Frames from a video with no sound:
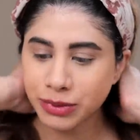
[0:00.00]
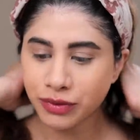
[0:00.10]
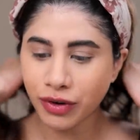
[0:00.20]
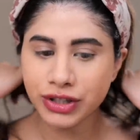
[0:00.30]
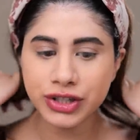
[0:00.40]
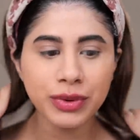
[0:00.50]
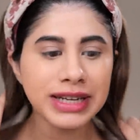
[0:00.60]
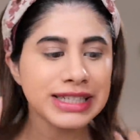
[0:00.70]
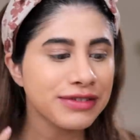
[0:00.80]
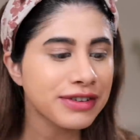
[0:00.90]
move on to the
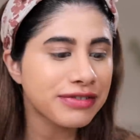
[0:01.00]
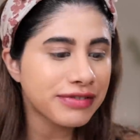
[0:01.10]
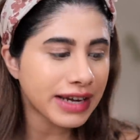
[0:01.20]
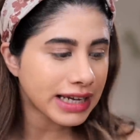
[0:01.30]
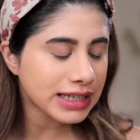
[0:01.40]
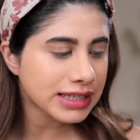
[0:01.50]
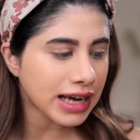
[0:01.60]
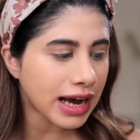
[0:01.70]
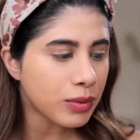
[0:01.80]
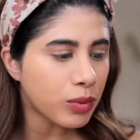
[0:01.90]
rest of the face.
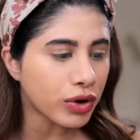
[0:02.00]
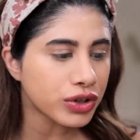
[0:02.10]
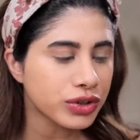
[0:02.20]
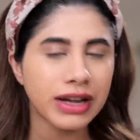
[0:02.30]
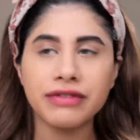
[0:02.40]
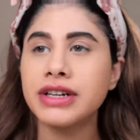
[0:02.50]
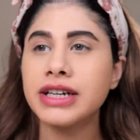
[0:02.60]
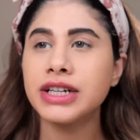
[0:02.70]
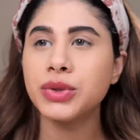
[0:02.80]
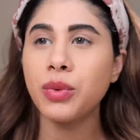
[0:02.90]
I want to
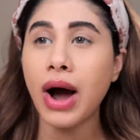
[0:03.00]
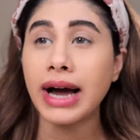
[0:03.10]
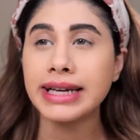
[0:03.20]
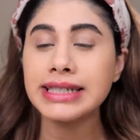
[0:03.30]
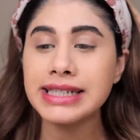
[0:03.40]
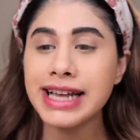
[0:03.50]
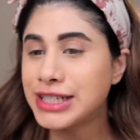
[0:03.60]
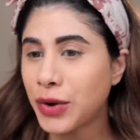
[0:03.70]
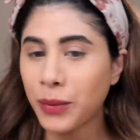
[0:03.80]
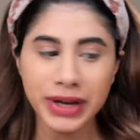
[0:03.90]
definitely do eyes,
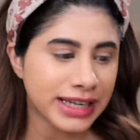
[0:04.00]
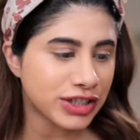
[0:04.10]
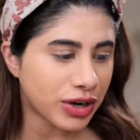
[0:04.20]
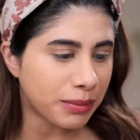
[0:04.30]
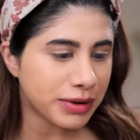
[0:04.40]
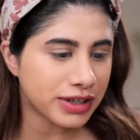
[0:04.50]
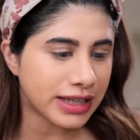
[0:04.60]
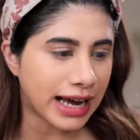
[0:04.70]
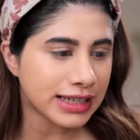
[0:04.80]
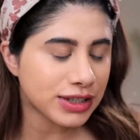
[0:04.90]
so we can jump into
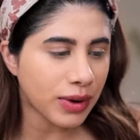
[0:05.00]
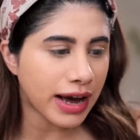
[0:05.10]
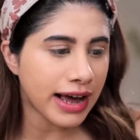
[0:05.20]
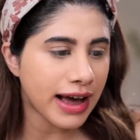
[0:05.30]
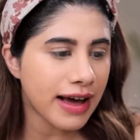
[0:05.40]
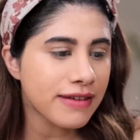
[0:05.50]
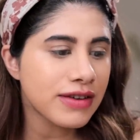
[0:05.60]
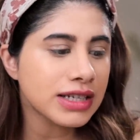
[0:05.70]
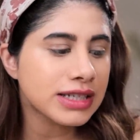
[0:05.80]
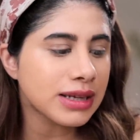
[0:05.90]
that. So I
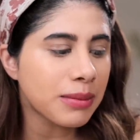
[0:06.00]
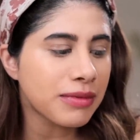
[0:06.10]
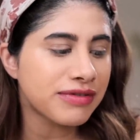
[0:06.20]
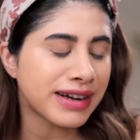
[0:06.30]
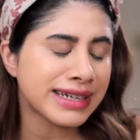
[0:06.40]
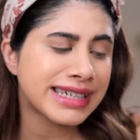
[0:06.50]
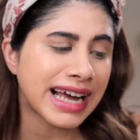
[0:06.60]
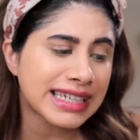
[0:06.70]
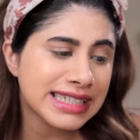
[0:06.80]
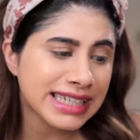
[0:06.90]
have some
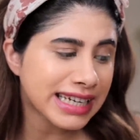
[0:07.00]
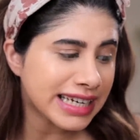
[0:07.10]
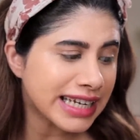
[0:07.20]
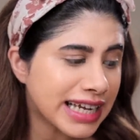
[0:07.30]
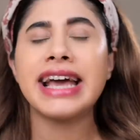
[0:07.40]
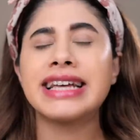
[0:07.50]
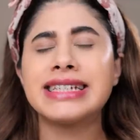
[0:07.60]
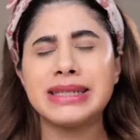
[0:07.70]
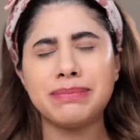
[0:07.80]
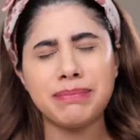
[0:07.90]
fantastically
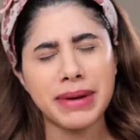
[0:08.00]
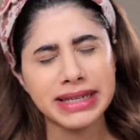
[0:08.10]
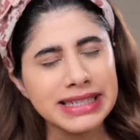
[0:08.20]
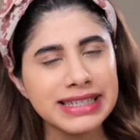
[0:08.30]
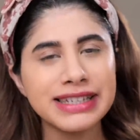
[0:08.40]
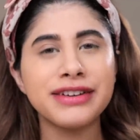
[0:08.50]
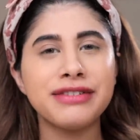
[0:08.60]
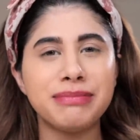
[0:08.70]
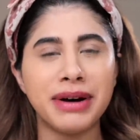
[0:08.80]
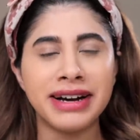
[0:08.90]
expensive
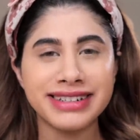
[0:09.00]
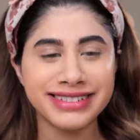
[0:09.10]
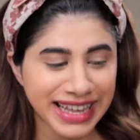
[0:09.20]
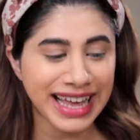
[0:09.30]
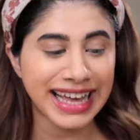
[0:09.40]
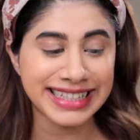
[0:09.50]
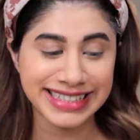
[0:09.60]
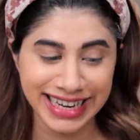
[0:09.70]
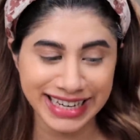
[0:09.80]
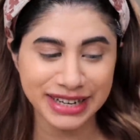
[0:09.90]
but
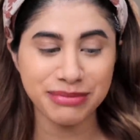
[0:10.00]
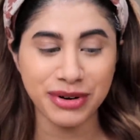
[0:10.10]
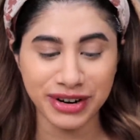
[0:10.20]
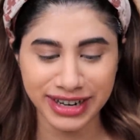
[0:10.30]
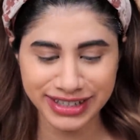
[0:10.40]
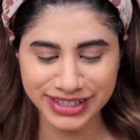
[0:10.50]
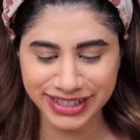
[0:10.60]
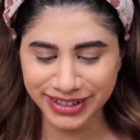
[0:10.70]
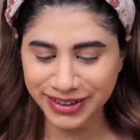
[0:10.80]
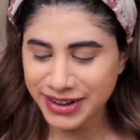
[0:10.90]
exciting products
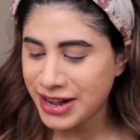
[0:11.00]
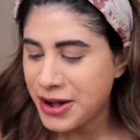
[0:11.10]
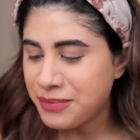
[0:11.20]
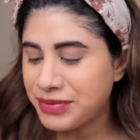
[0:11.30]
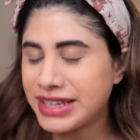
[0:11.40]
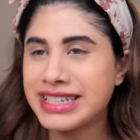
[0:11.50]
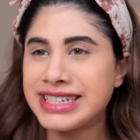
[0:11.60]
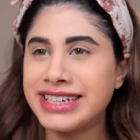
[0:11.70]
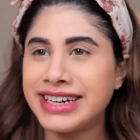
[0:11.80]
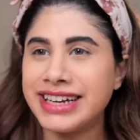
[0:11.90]
here. This is
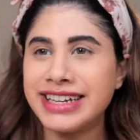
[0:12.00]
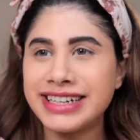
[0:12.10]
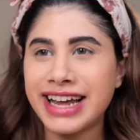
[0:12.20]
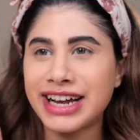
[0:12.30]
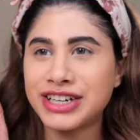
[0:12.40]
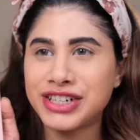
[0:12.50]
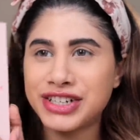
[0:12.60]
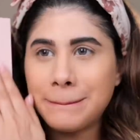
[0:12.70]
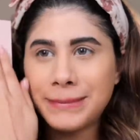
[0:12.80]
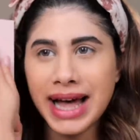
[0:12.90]
the
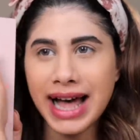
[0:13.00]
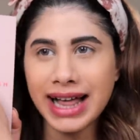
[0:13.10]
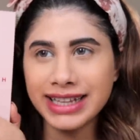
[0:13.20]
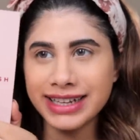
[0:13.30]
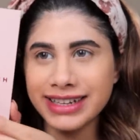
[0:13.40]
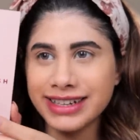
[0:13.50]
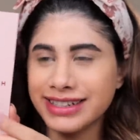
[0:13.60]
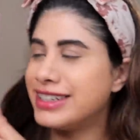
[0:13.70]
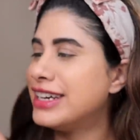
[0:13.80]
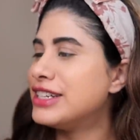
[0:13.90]
Hindash
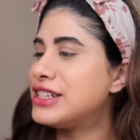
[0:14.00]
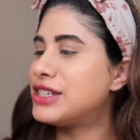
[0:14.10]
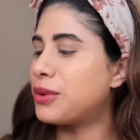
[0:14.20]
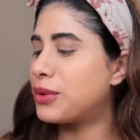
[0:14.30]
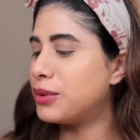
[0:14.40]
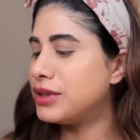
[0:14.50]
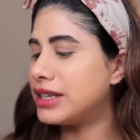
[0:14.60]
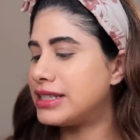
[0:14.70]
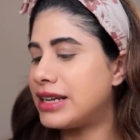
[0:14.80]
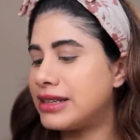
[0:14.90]
palette. So cool,
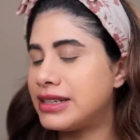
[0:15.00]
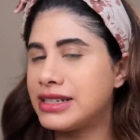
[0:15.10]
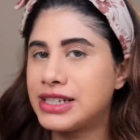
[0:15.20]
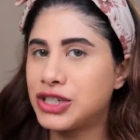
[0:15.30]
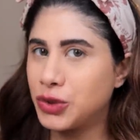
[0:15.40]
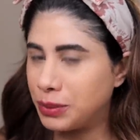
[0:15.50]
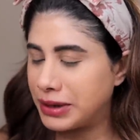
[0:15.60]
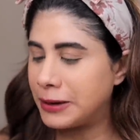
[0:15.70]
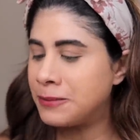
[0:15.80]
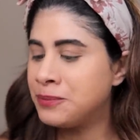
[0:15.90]
they sent this to
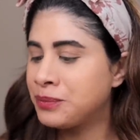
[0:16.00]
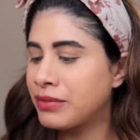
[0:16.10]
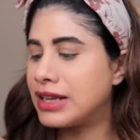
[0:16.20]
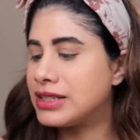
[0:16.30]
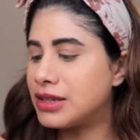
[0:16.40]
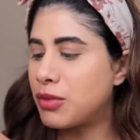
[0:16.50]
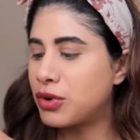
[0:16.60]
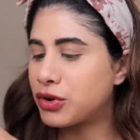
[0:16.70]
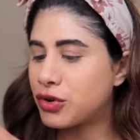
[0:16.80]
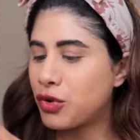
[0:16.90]
me. It's the
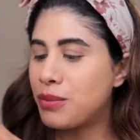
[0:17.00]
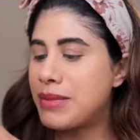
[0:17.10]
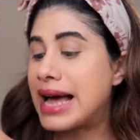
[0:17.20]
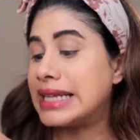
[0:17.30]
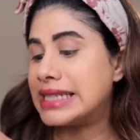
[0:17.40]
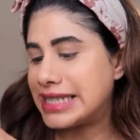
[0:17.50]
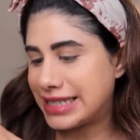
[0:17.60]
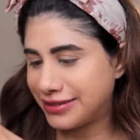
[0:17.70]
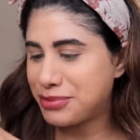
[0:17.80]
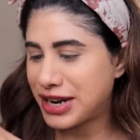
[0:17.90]
Monochrome Man's
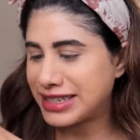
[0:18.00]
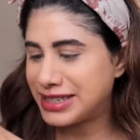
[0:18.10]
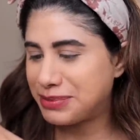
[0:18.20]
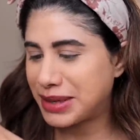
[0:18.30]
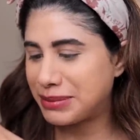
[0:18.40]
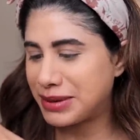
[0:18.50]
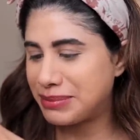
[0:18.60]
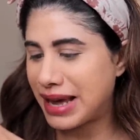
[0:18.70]
Pressed Pigment